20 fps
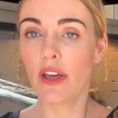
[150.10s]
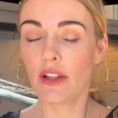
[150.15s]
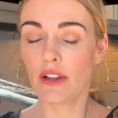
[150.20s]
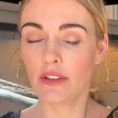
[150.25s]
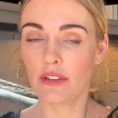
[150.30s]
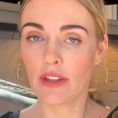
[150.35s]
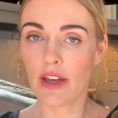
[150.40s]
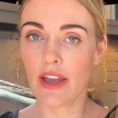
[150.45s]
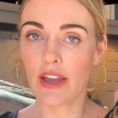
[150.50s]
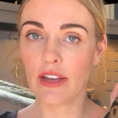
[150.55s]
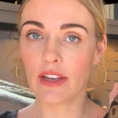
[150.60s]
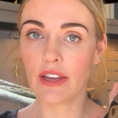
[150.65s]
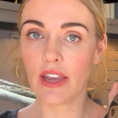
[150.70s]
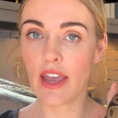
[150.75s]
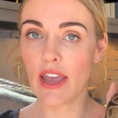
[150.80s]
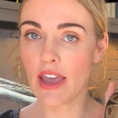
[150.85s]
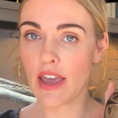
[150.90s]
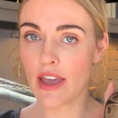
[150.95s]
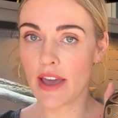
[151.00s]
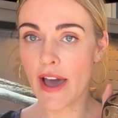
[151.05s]
like
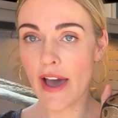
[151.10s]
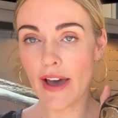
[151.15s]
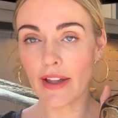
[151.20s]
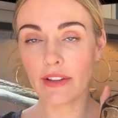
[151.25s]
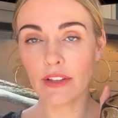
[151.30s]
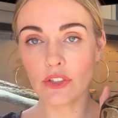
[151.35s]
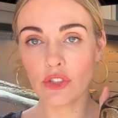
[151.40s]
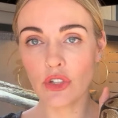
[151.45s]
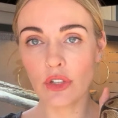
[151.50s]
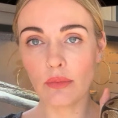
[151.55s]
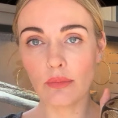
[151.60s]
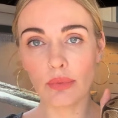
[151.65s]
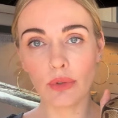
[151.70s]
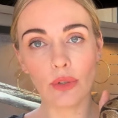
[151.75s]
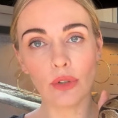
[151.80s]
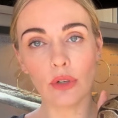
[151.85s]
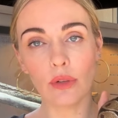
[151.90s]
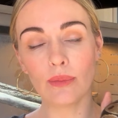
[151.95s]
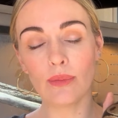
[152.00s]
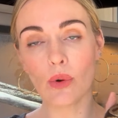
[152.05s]
a halogen
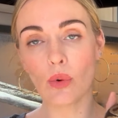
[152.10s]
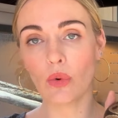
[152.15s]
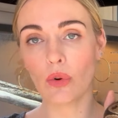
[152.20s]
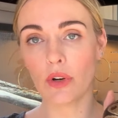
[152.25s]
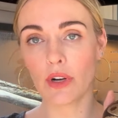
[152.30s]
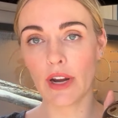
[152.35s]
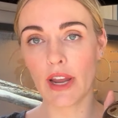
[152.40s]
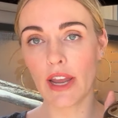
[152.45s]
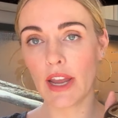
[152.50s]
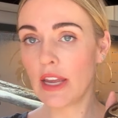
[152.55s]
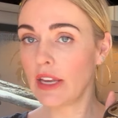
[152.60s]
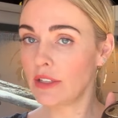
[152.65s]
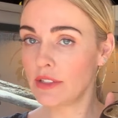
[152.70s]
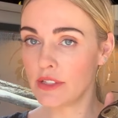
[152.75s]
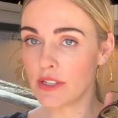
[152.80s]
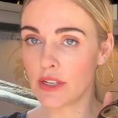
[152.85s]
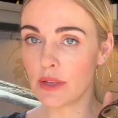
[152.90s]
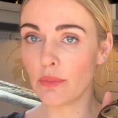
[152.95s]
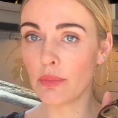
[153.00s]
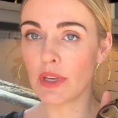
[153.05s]
bulb or a
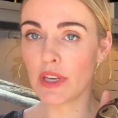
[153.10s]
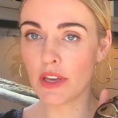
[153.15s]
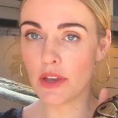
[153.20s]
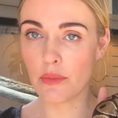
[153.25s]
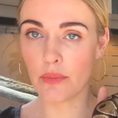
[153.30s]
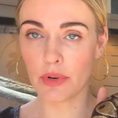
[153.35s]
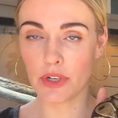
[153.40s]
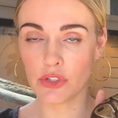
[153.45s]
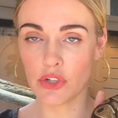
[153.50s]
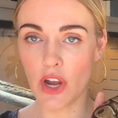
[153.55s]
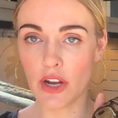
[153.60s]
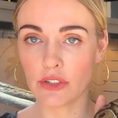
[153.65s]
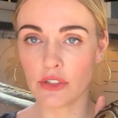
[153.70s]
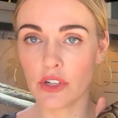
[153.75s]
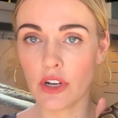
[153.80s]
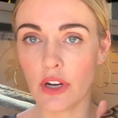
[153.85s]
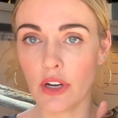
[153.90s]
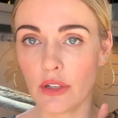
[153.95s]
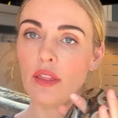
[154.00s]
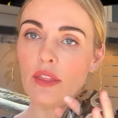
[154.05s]
deep heat
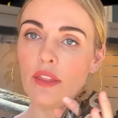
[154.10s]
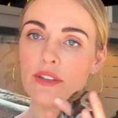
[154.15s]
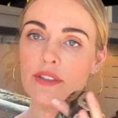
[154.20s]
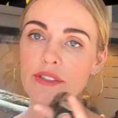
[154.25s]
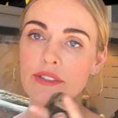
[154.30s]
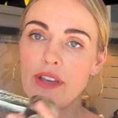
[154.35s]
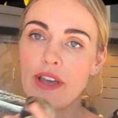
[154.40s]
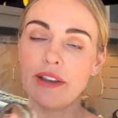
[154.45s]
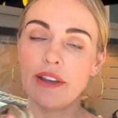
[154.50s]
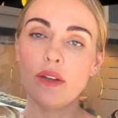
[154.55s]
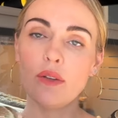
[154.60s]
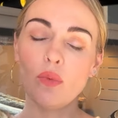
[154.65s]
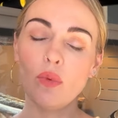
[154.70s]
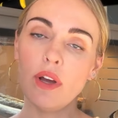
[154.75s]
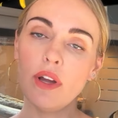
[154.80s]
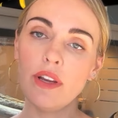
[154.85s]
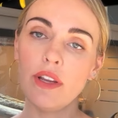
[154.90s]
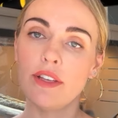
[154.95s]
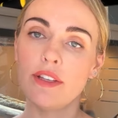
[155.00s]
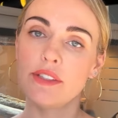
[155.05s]
projector. The second
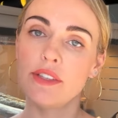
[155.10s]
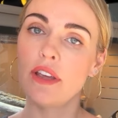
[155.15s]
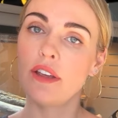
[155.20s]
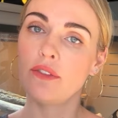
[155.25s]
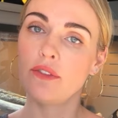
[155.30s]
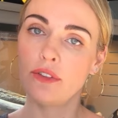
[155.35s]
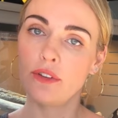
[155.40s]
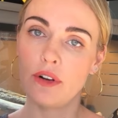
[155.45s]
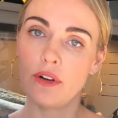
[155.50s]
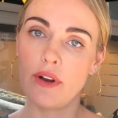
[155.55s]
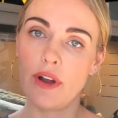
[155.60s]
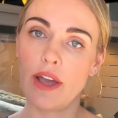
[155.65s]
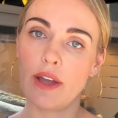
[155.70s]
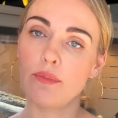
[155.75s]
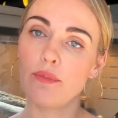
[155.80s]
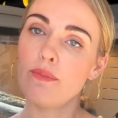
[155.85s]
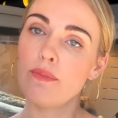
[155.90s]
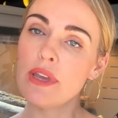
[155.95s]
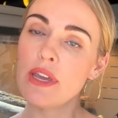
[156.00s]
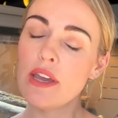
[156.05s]
one is infrared
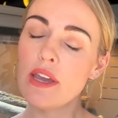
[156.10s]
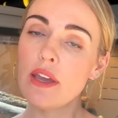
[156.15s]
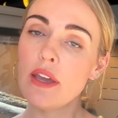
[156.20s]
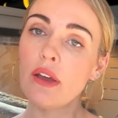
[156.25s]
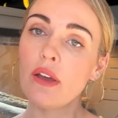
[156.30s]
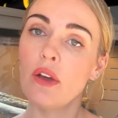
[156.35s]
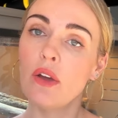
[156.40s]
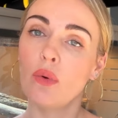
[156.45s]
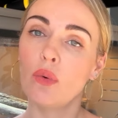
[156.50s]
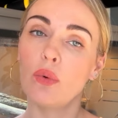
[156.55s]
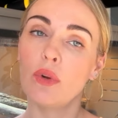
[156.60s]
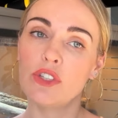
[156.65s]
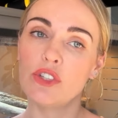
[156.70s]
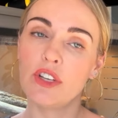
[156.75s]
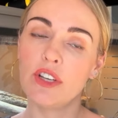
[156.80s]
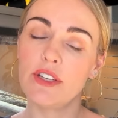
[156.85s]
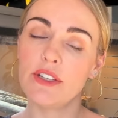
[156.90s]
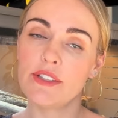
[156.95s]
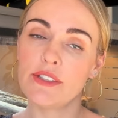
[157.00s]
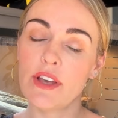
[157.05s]
B, which
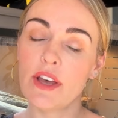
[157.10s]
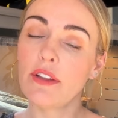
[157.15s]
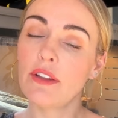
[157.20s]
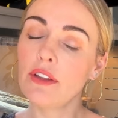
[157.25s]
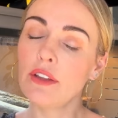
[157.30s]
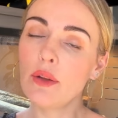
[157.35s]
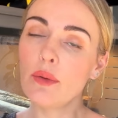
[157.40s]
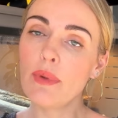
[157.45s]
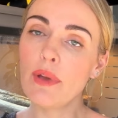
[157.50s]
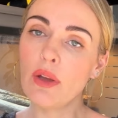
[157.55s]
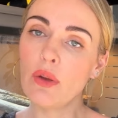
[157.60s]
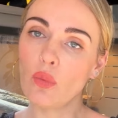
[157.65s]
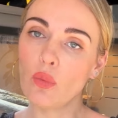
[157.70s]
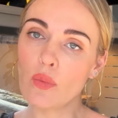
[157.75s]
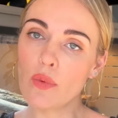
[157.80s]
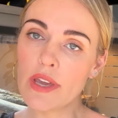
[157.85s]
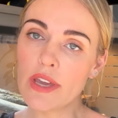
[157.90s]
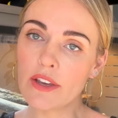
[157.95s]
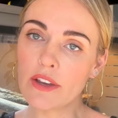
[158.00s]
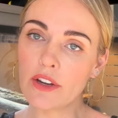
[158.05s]
is a little bit
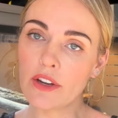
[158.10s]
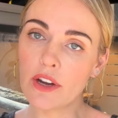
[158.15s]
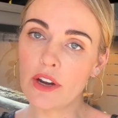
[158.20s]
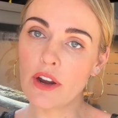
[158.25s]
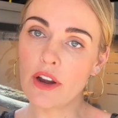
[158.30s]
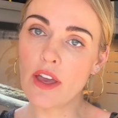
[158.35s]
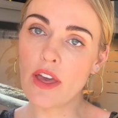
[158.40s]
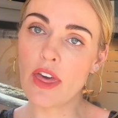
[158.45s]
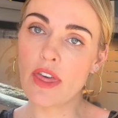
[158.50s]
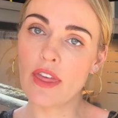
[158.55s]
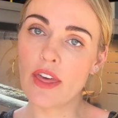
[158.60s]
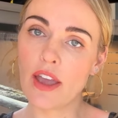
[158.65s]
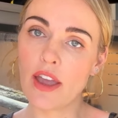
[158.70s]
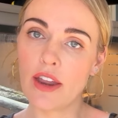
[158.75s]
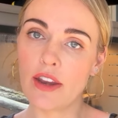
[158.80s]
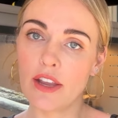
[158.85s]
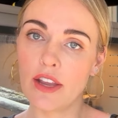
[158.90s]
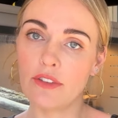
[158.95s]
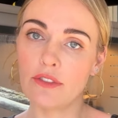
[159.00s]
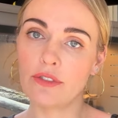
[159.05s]
weaker
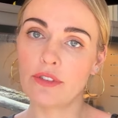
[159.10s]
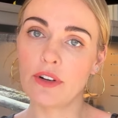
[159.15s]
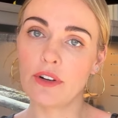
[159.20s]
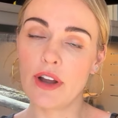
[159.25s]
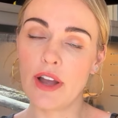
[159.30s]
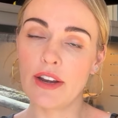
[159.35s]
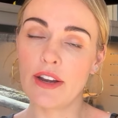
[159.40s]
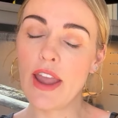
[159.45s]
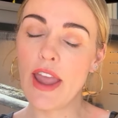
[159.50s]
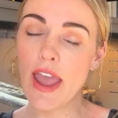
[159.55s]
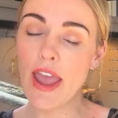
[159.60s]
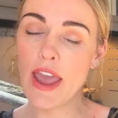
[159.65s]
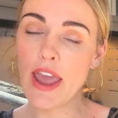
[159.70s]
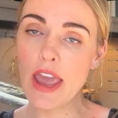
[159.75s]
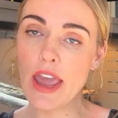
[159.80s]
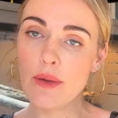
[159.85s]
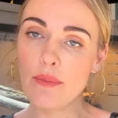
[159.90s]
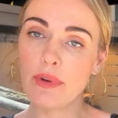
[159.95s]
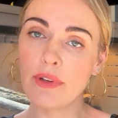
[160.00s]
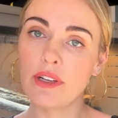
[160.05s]
than infrared
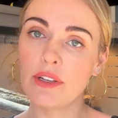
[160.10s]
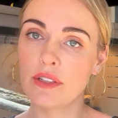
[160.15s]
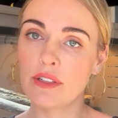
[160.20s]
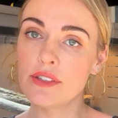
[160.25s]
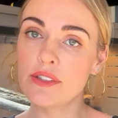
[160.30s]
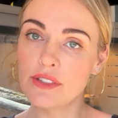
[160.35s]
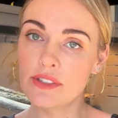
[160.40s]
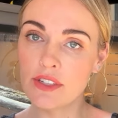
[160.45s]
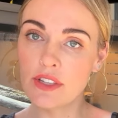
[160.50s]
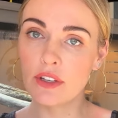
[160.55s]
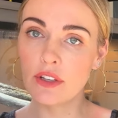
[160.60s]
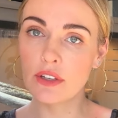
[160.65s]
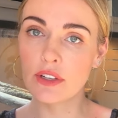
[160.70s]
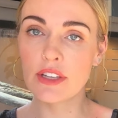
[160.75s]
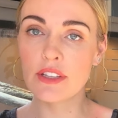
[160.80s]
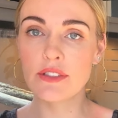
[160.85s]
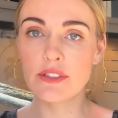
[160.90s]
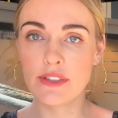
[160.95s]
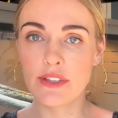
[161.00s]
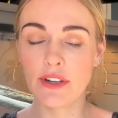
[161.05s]
A, but it is still
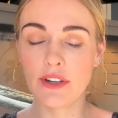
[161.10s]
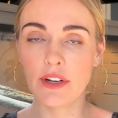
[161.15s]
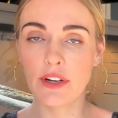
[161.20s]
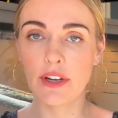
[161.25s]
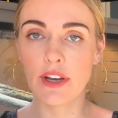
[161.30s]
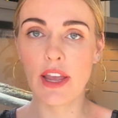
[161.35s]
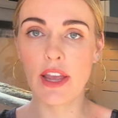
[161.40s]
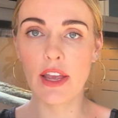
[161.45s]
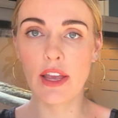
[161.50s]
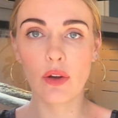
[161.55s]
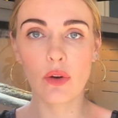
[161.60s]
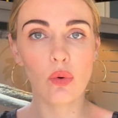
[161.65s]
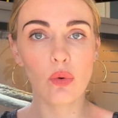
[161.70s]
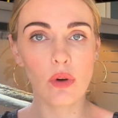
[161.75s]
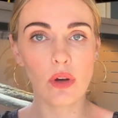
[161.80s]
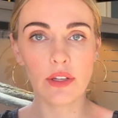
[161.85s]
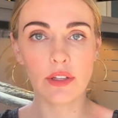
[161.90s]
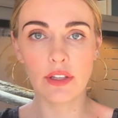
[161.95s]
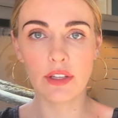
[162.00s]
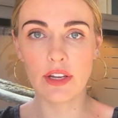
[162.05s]
considered a
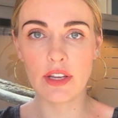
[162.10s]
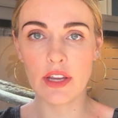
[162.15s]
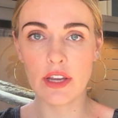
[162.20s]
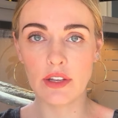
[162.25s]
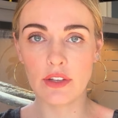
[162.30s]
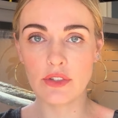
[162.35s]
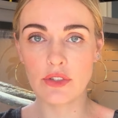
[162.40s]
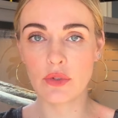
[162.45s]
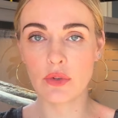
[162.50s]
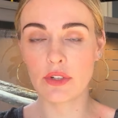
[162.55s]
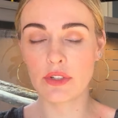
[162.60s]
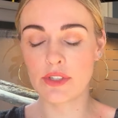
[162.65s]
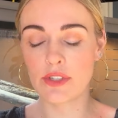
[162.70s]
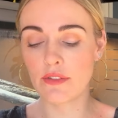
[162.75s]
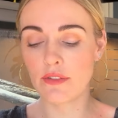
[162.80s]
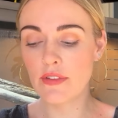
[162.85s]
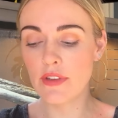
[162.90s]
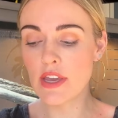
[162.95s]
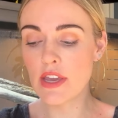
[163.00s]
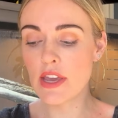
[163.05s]
quality source
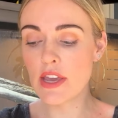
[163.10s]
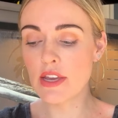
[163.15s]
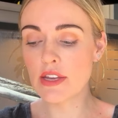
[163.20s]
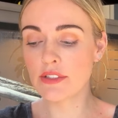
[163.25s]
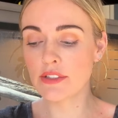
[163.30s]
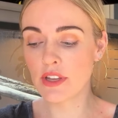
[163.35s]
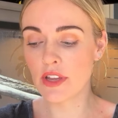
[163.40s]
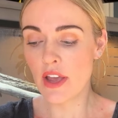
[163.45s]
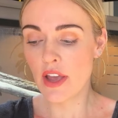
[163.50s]
of heat.